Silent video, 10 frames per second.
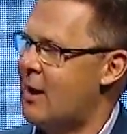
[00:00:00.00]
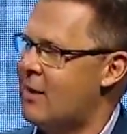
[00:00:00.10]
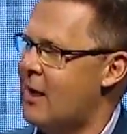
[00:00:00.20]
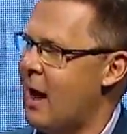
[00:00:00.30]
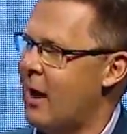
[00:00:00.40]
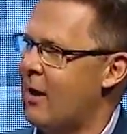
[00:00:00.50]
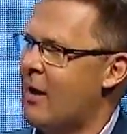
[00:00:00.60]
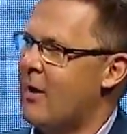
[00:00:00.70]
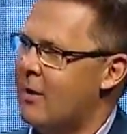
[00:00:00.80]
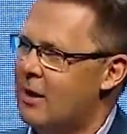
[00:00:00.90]

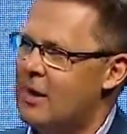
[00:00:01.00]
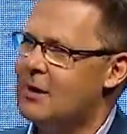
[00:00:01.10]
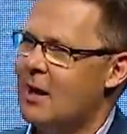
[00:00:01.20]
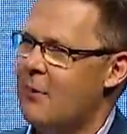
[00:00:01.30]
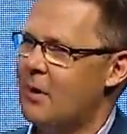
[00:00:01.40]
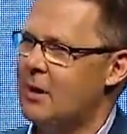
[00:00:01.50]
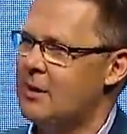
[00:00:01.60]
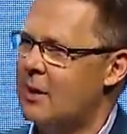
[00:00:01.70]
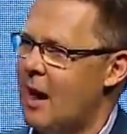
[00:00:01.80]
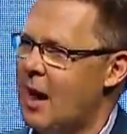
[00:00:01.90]
that these
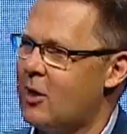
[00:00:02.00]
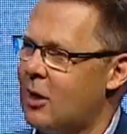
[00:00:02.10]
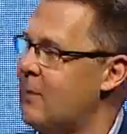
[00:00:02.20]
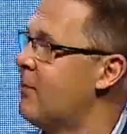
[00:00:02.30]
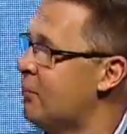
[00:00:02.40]
companies actually